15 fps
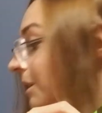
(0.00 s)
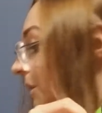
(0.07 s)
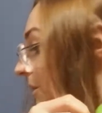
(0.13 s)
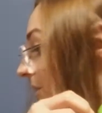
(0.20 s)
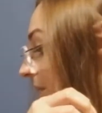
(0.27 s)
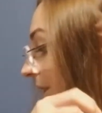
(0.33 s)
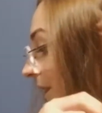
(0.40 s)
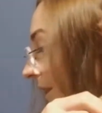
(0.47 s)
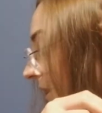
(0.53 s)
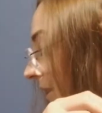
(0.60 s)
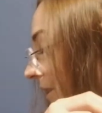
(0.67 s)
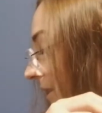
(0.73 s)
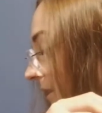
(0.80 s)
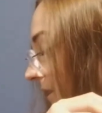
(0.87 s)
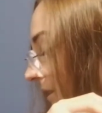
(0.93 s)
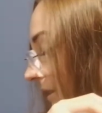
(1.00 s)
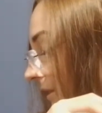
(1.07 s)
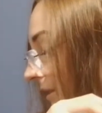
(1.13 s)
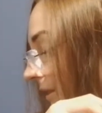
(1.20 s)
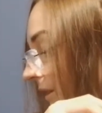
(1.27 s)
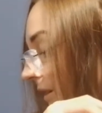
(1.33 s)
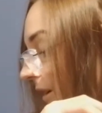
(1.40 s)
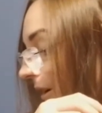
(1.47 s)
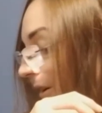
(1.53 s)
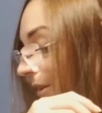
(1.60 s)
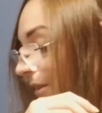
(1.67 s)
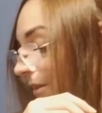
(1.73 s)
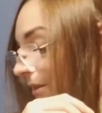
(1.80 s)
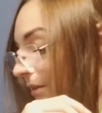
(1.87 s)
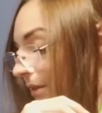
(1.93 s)
over here.
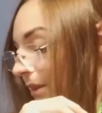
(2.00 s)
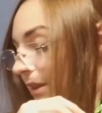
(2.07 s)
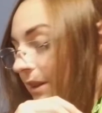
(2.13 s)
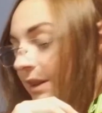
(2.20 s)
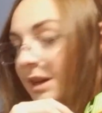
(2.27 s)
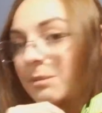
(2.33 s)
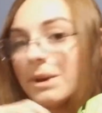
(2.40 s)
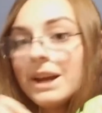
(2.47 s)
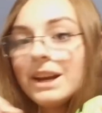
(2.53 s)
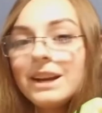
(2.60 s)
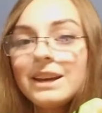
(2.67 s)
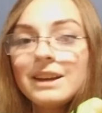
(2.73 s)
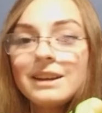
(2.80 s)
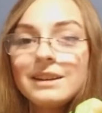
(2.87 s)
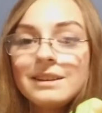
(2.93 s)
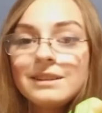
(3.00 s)
Oh, he made it.